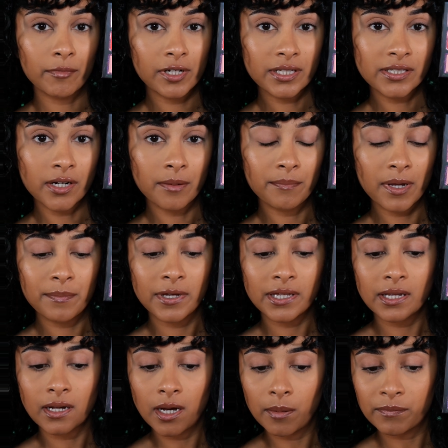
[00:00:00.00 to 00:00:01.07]
going to start by
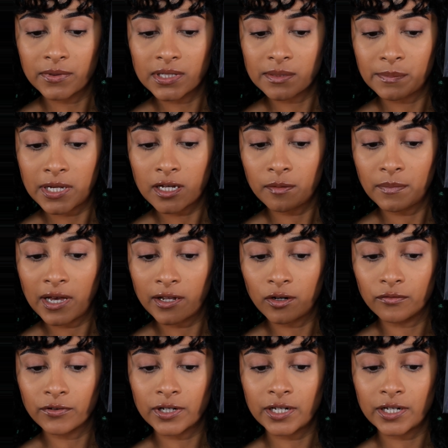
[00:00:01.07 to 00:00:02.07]
picking up this pink matte over